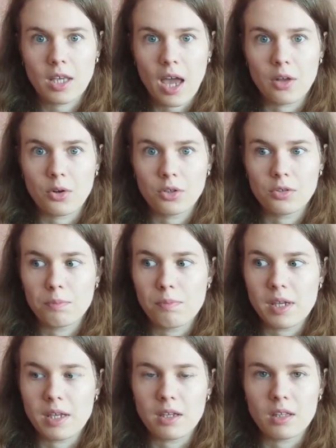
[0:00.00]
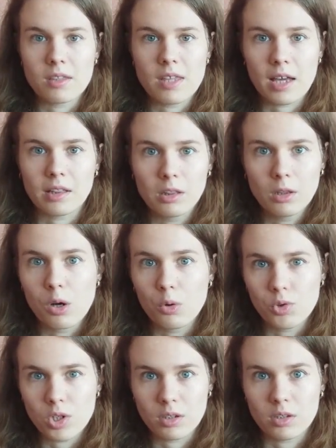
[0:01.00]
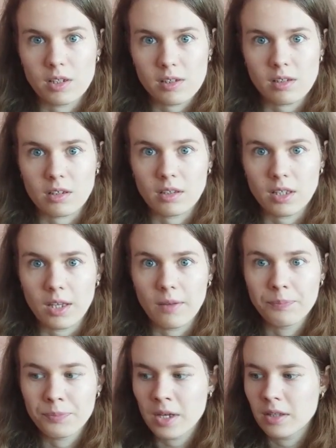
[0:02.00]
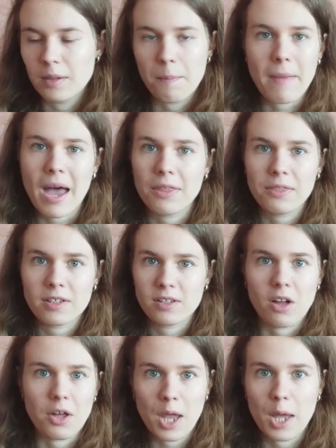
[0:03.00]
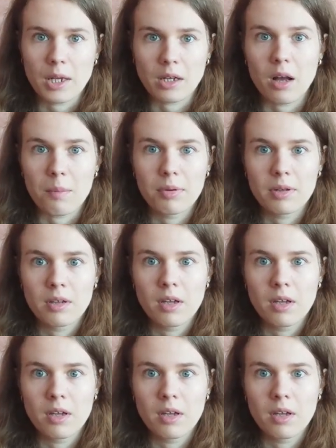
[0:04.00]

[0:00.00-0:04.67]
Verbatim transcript: cannot be that low realistically the math is not adding up.